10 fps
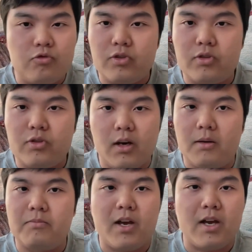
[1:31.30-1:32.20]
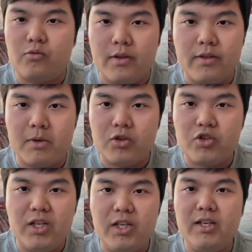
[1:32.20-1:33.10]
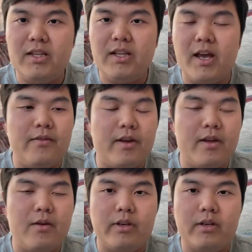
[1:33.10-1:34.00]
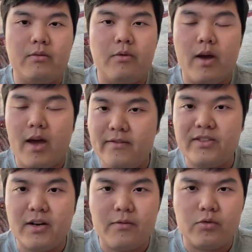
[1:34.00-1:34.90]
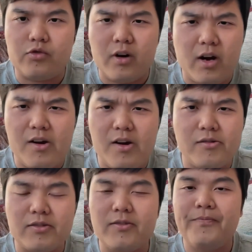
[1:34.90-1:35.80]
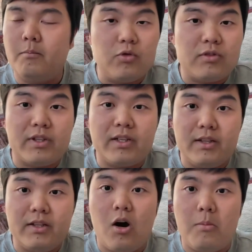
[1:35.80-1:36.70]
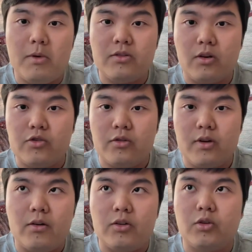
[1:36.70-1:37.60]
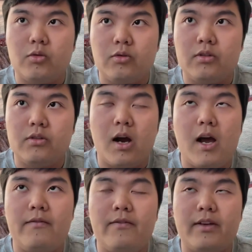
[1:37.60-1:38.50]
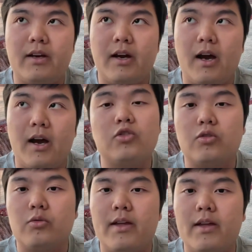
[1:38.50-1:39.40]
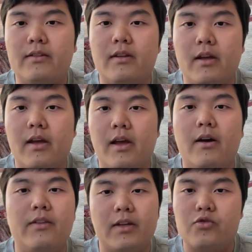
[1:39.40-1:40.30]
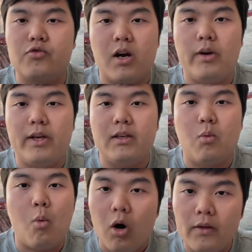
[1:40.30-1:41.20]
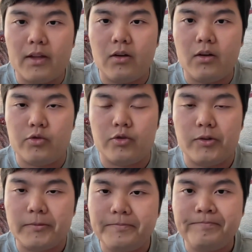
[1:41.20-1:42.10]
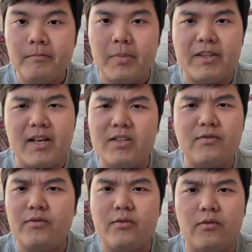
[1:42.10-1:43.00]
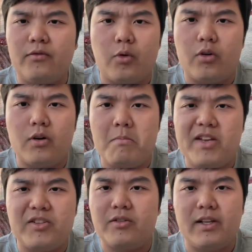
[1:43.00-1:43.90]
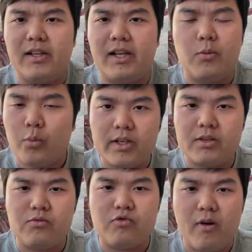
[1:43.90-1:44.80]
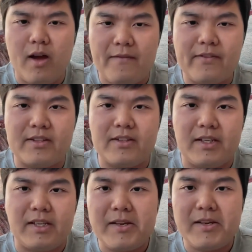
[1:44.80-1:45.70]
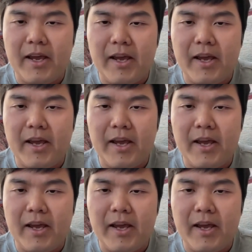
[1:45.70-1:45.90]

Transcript: just test run the machine, and then we ran several trials, mostly in the almonds orchard, and also I think I also ran another trial in the walnut orchard, but that's for basically like weed control efficacy.